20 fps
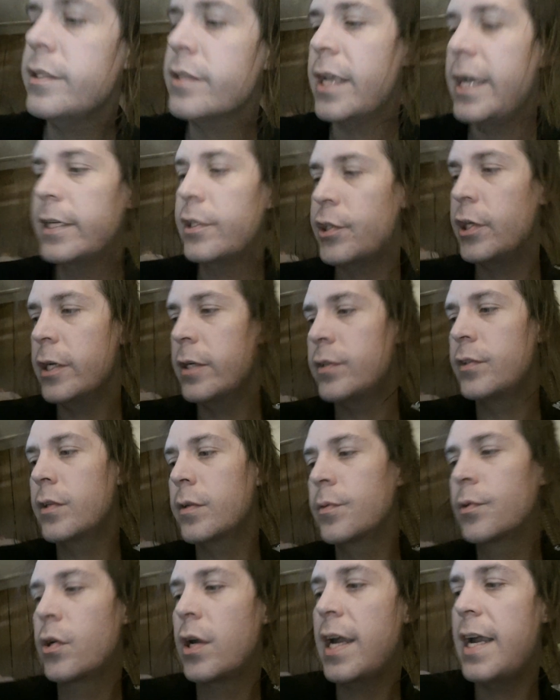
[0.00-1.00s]
like, share, and
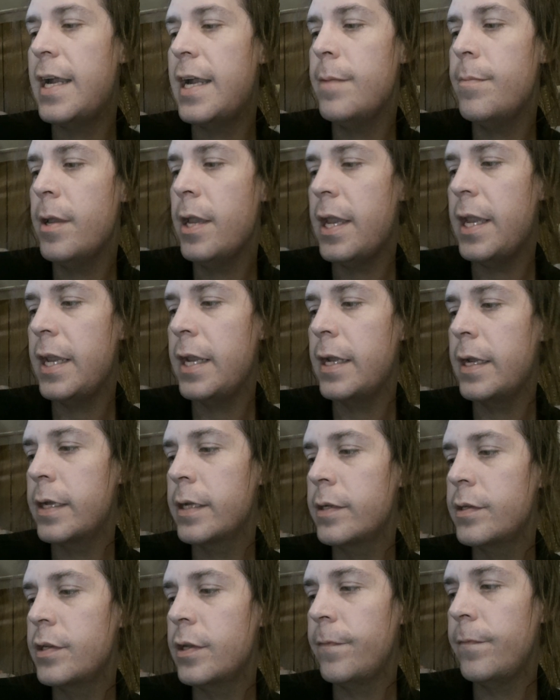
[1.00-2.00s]
subscribe.
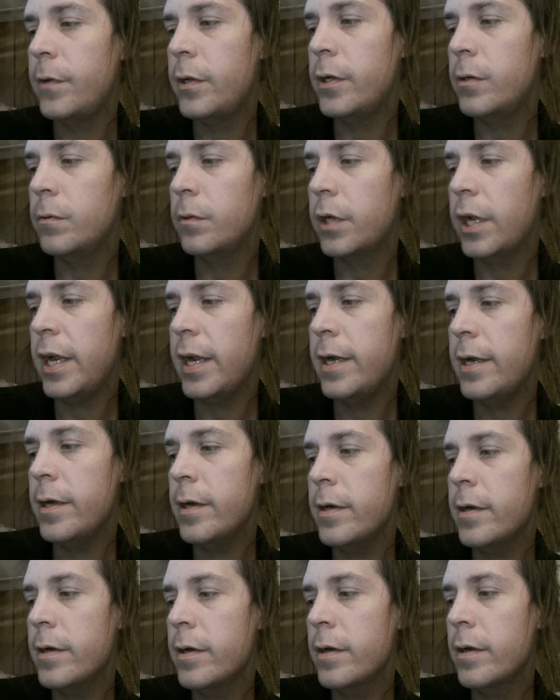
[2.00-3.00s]
And if you don't
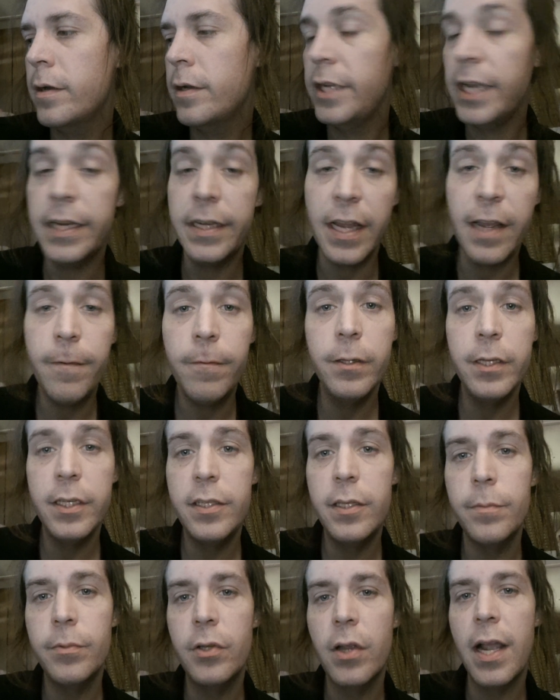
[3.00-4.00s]
care, yeah, definitely
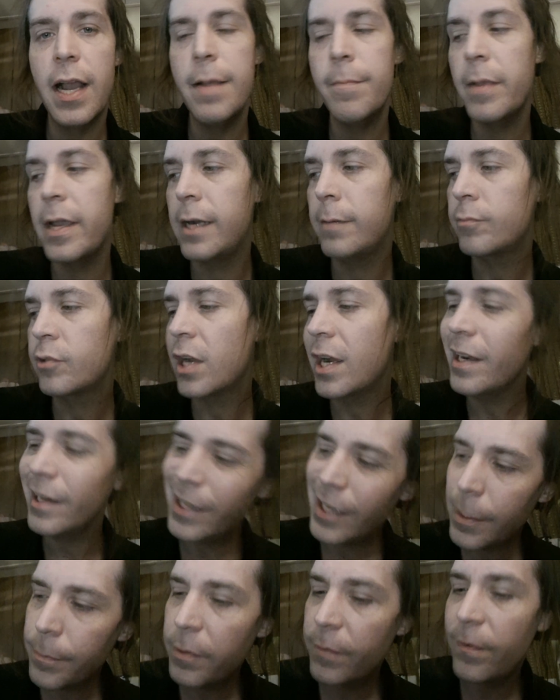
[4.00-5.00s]
subscribe, man. I'm trying to
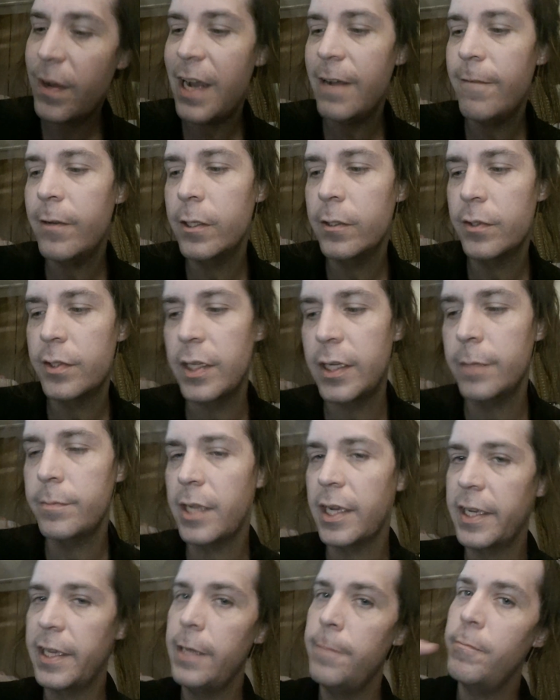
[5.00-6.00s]
get up to 500 subs.
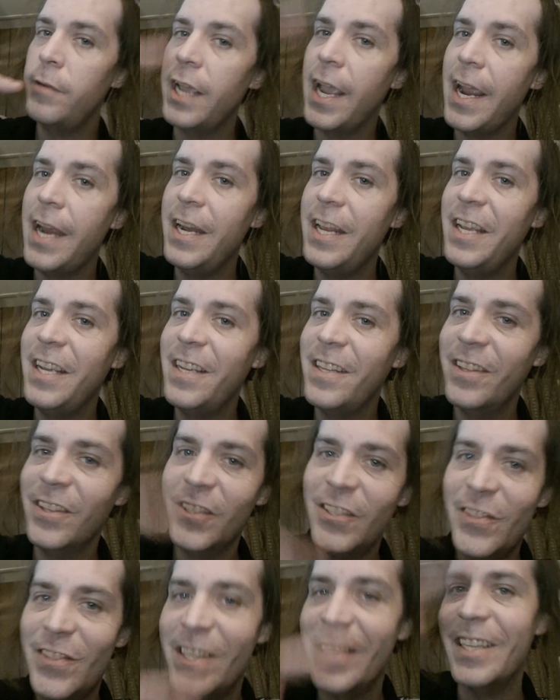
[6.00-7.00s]
I keep gaining and
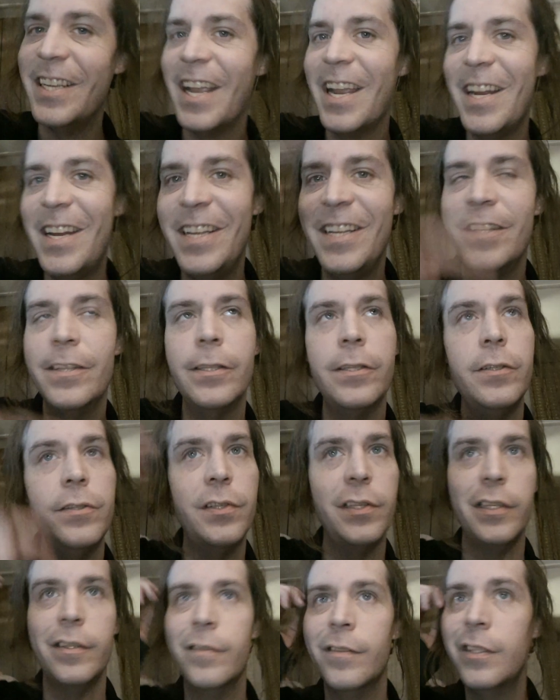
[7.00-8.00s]
losing, gaining and
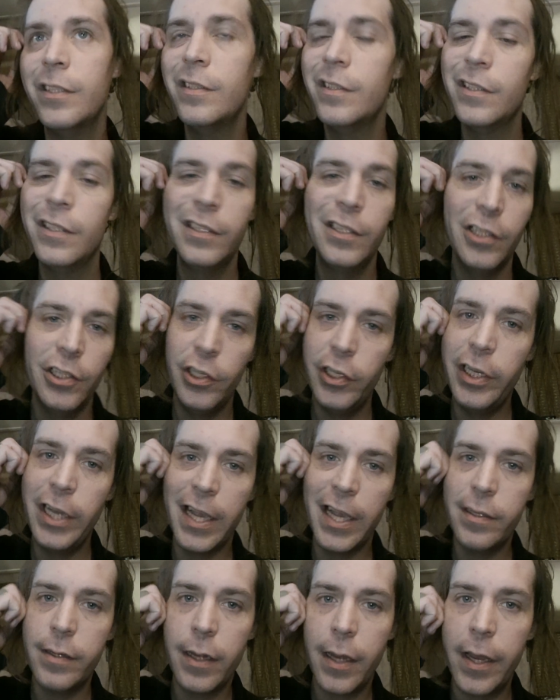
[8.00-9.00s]
losing. You
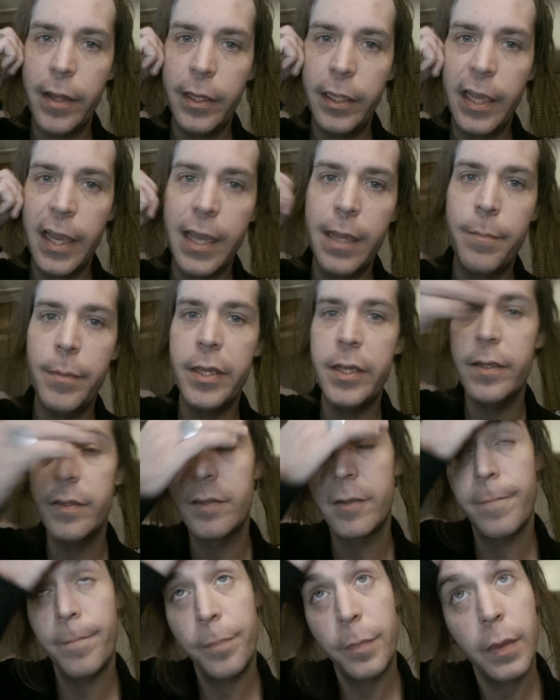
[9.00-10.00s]
guys know how the game
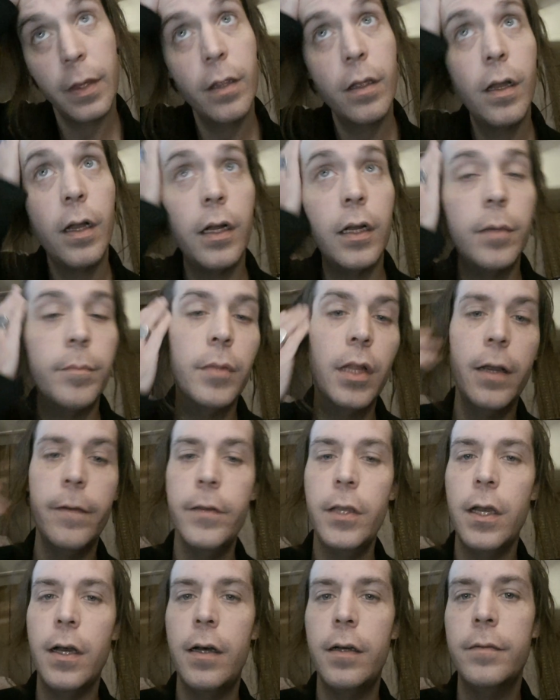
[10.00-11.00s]
is. Love
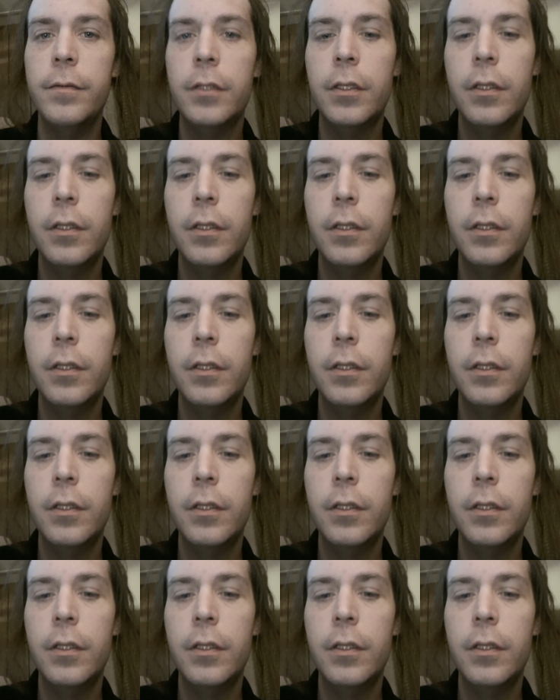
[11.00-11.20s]
y'all.